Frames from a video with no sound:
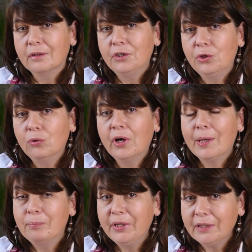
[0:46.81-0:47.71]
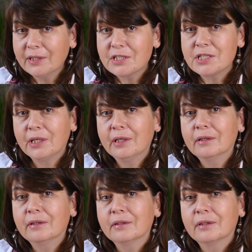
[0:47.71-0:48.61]
your
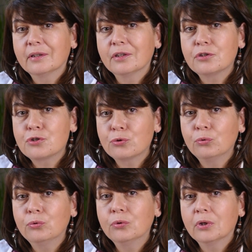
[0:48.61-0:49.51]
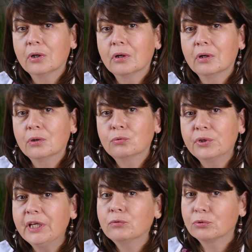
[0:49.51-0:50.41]
ability to
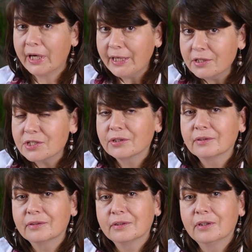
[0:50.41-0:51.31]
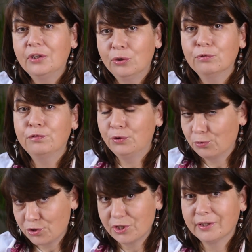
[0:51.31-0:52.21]
rewrite your
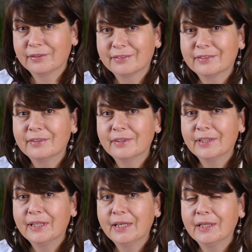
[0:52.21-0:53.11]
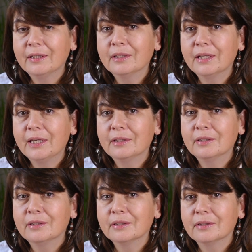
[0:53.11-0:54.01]
future. And
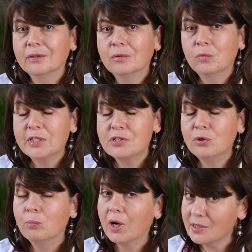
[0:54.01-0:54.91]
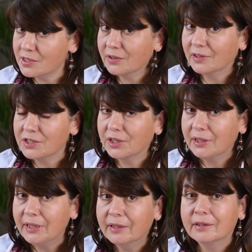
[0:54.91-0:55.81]
once you master the
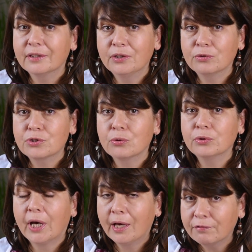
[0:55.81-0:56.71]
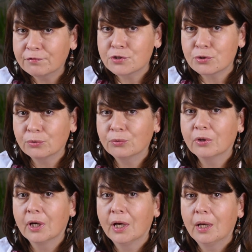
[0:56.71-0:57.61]
technique, you don't have to